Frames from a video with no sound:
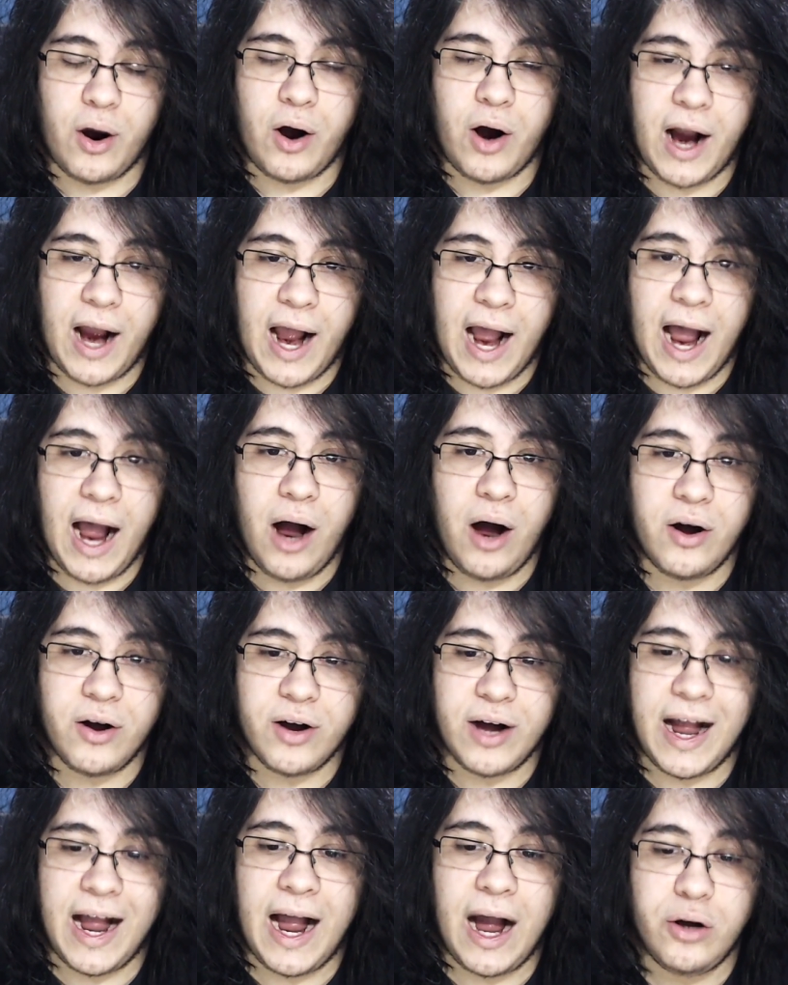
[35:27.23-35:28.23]

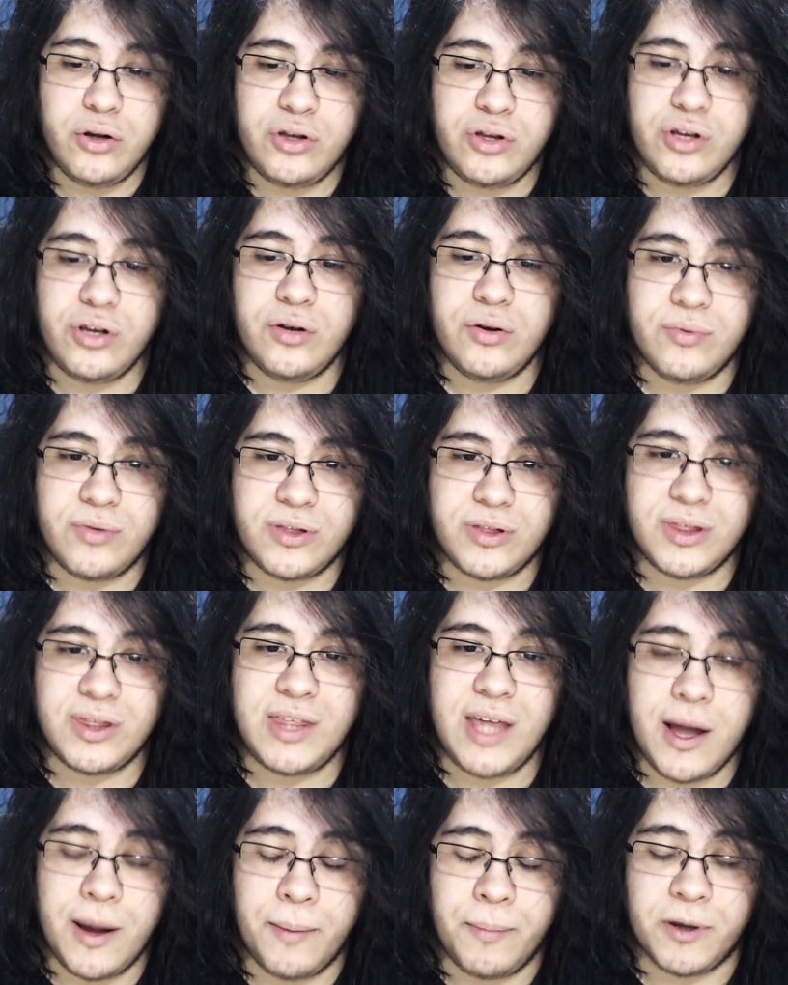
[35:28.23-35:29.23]
How do you
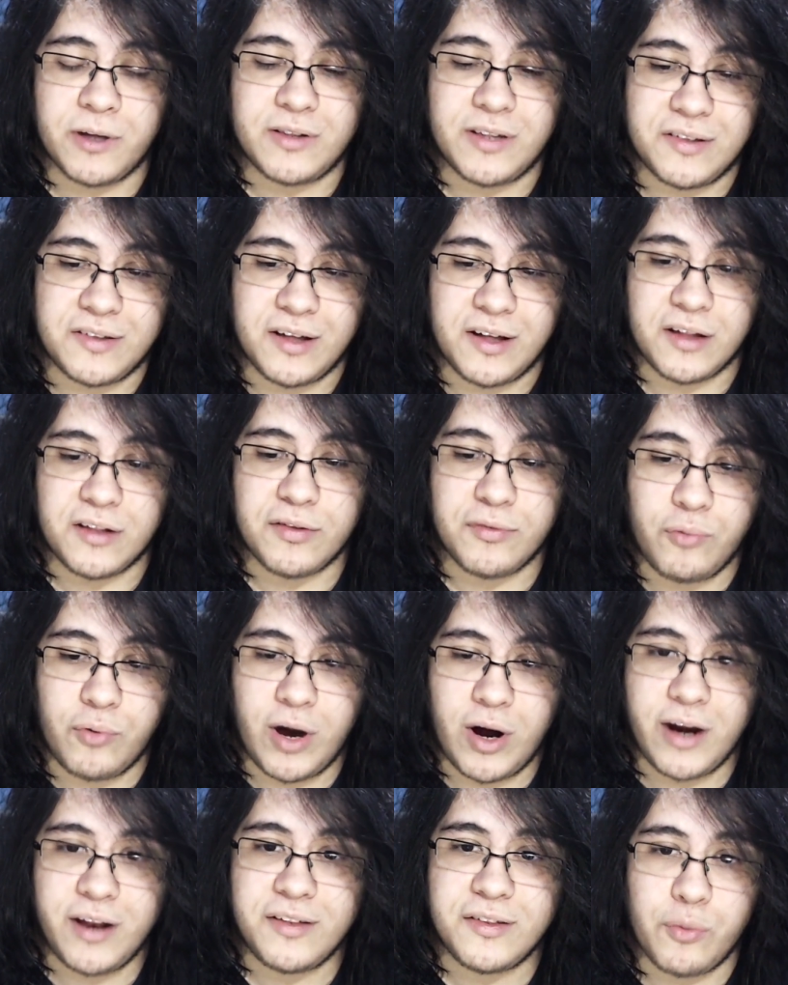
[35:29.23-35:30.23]
think about these things?
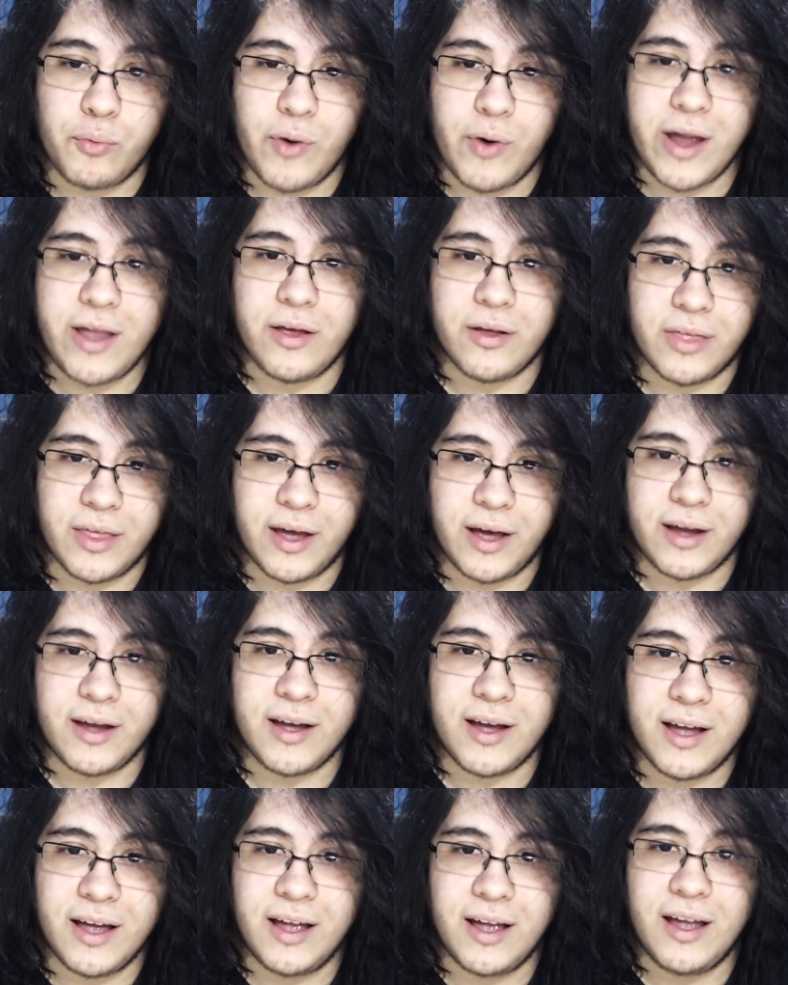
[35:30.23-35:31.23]
What is the way you
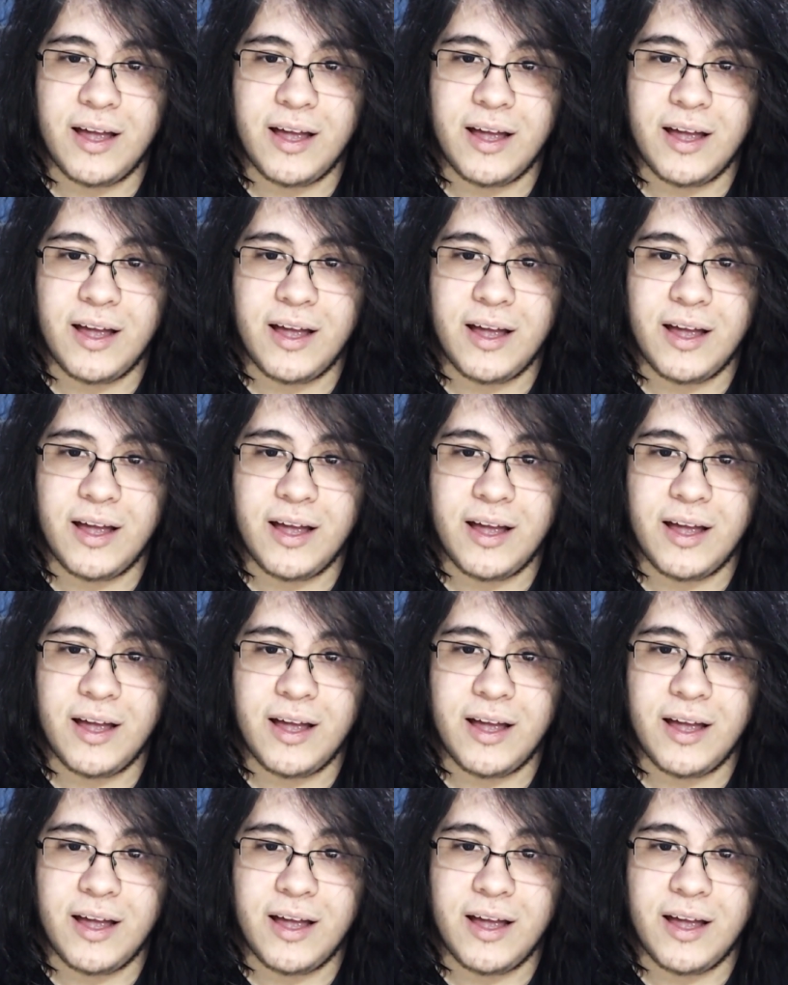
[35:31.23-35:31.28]
think?